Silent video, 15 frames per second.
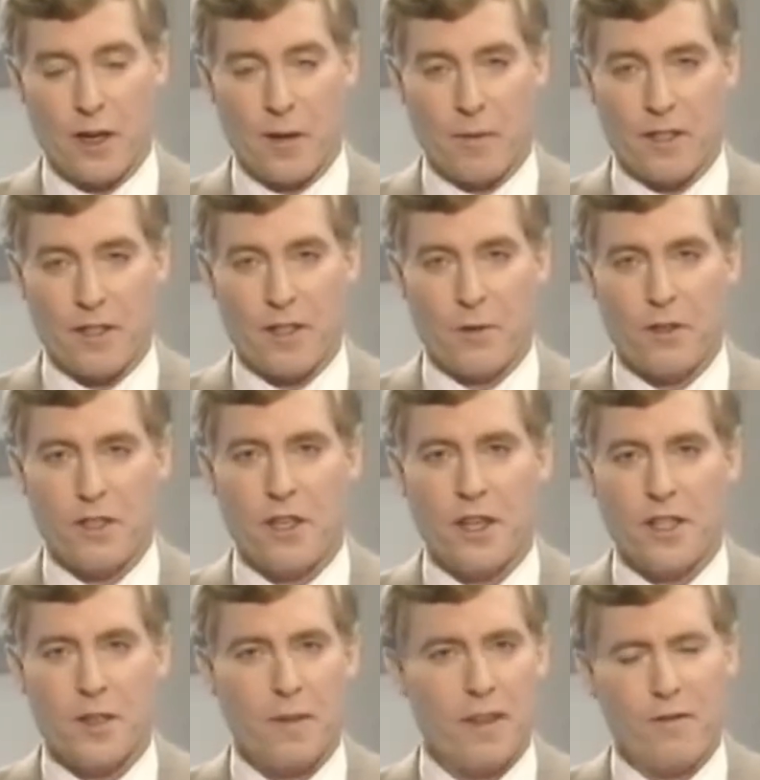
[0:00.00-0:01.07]
treatments, the
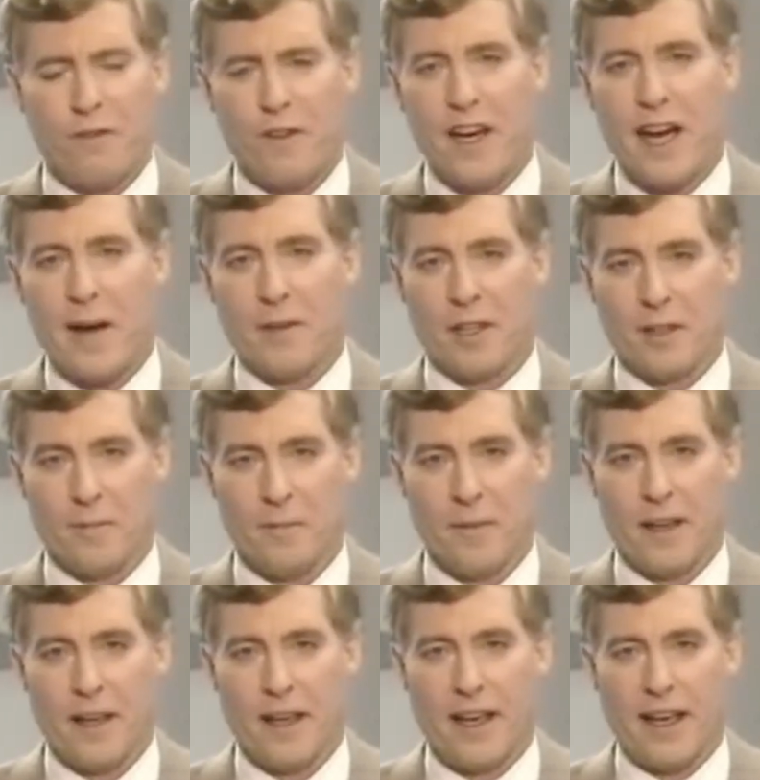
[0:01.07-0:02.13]
results have been phenomenal.
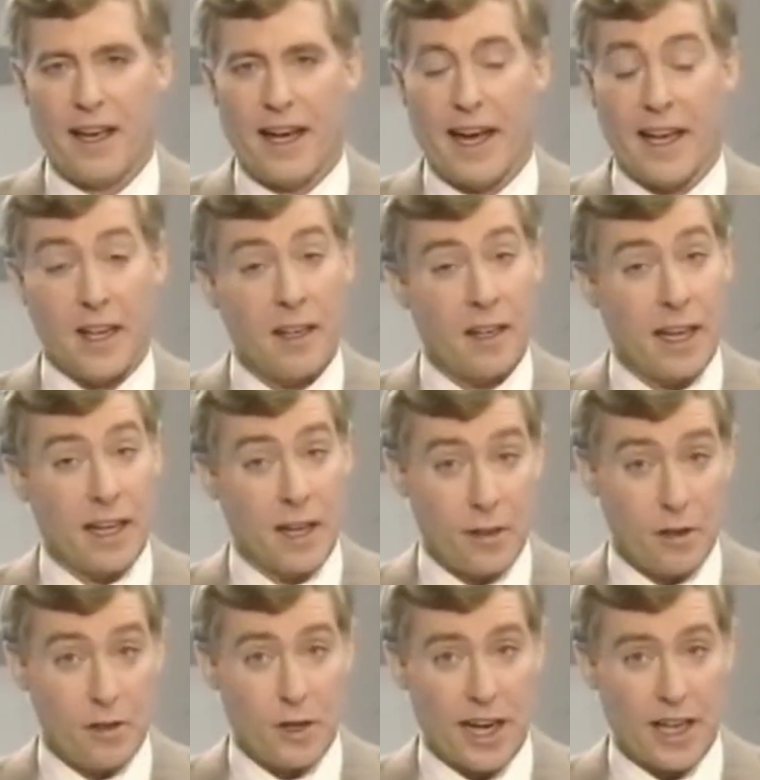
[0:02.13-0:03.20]
And unlike
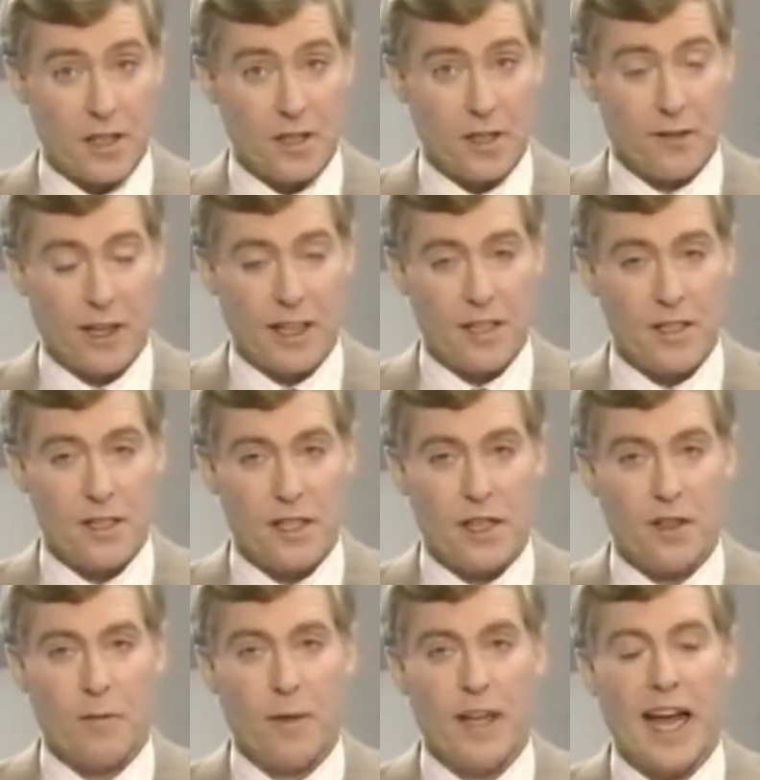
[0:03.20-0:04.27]
other traction devices,
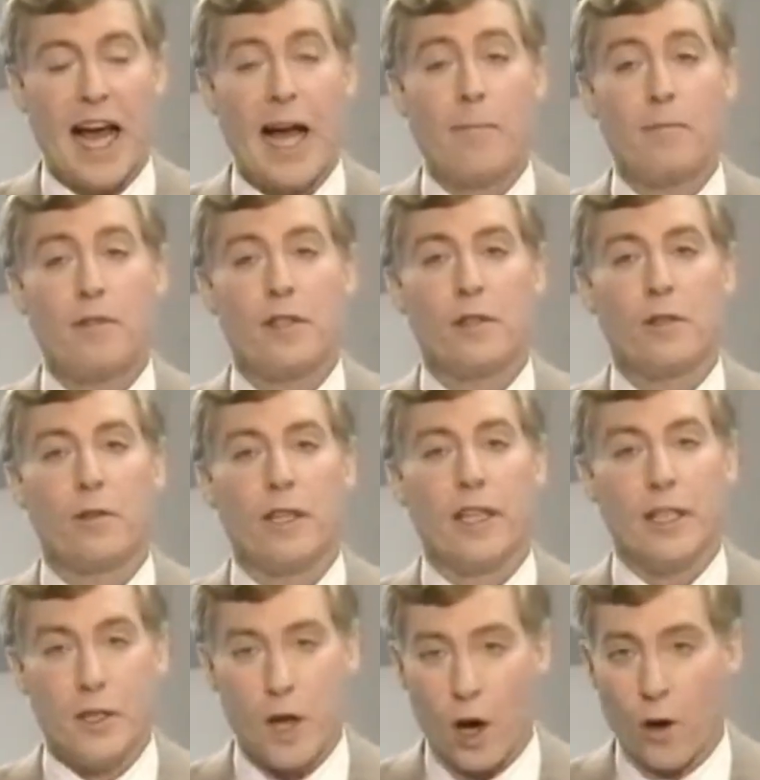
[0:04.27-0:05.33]
there have been
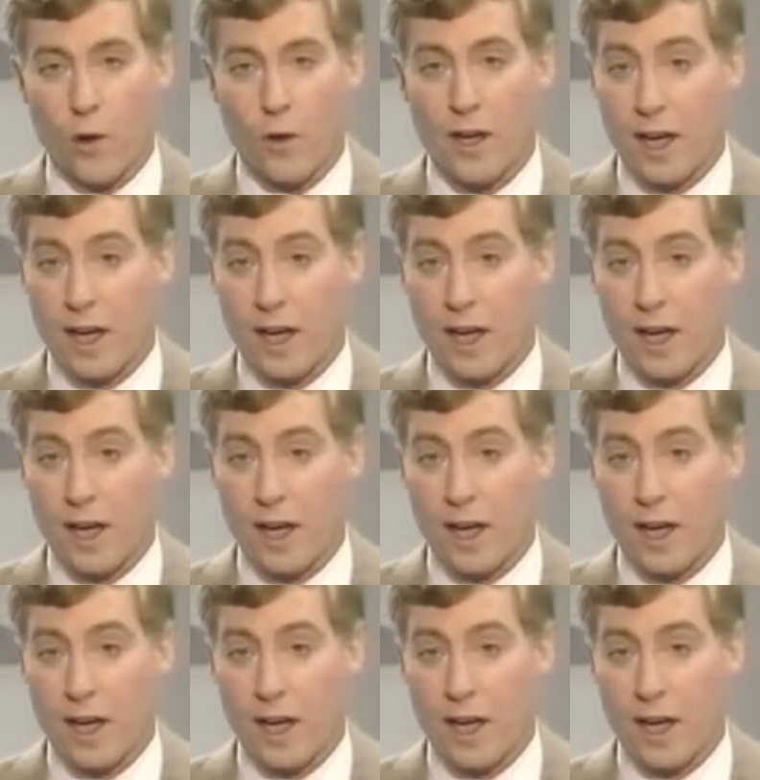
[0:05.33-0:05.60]
absolutely no